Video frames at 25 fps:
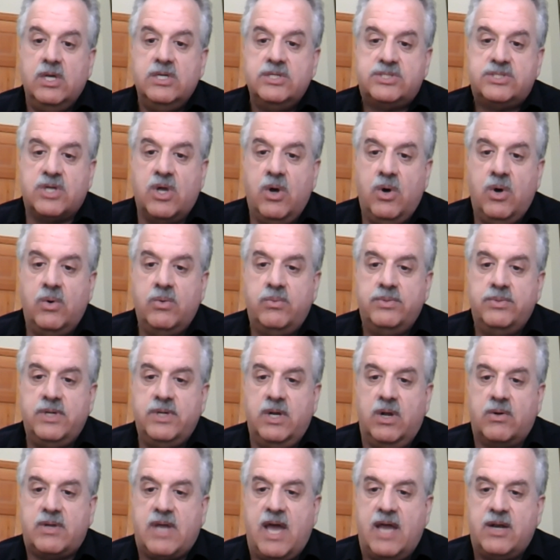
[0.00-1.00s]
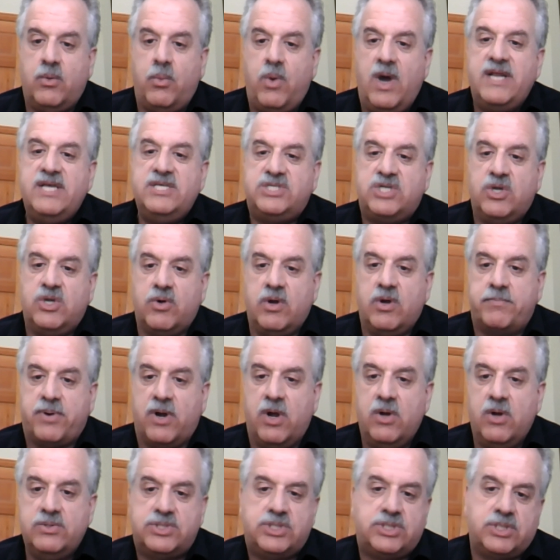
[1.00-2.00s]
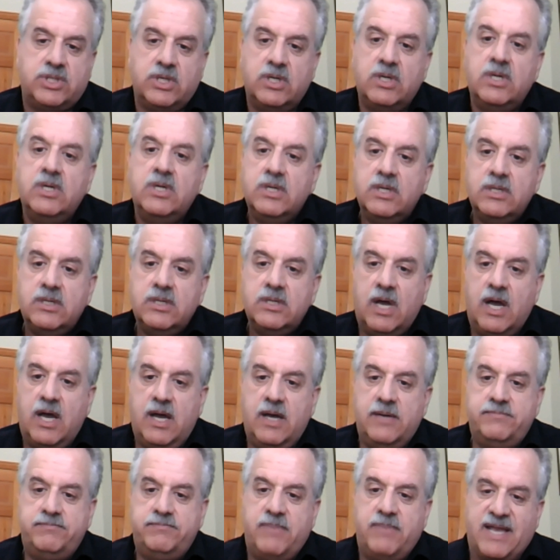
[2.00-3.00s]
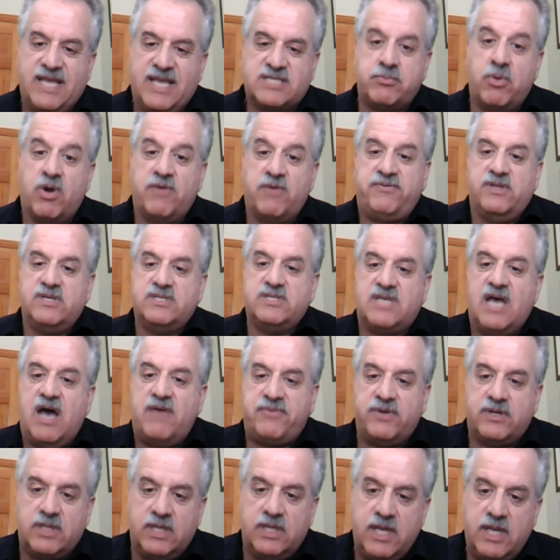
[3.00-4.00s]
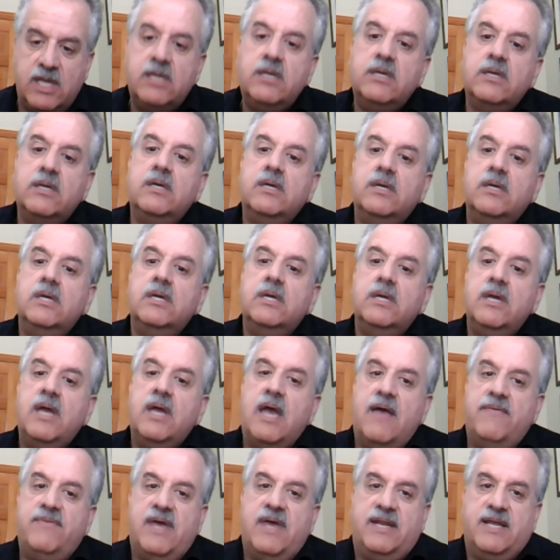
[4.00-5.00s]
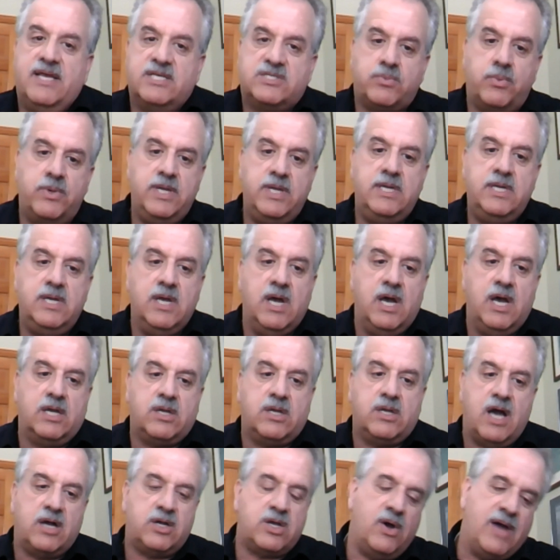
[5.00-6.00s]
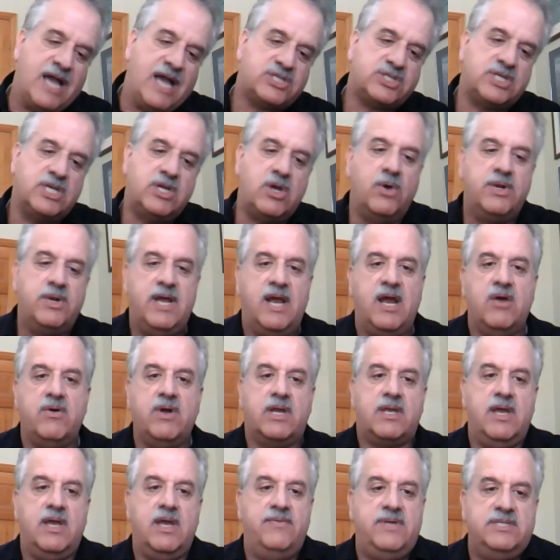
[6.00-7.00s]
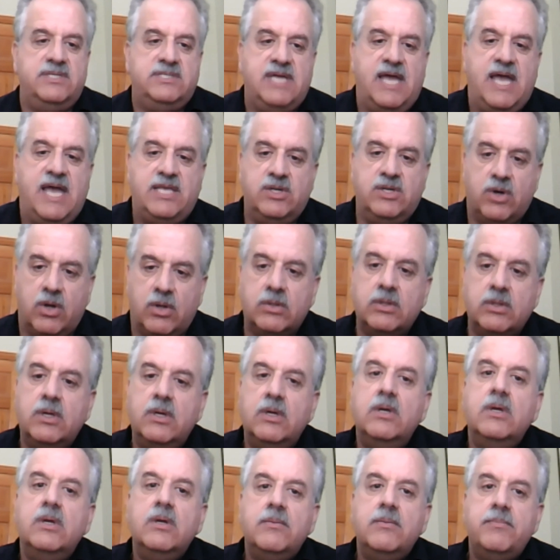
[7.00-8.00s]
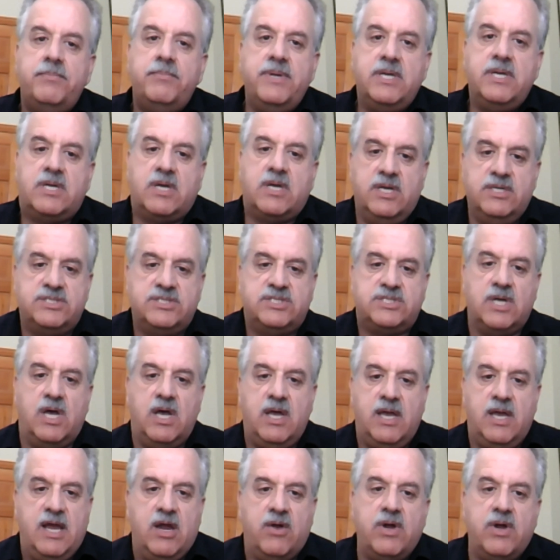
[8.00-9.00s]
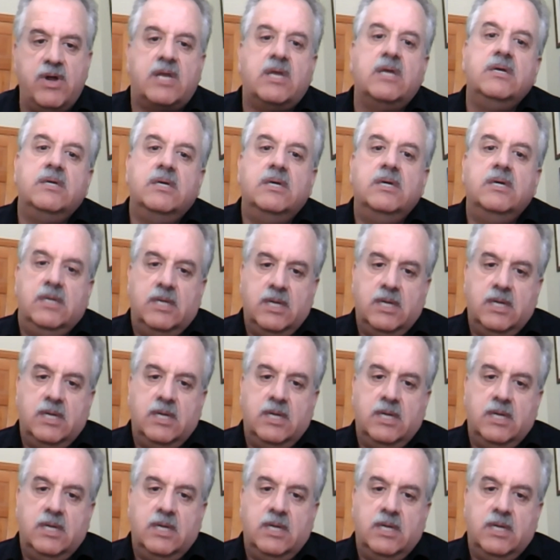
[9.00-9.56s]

So, kind of what is your approach, I guess more philosophically, and then as I'll actually go to Eric and then Daniel, because Eric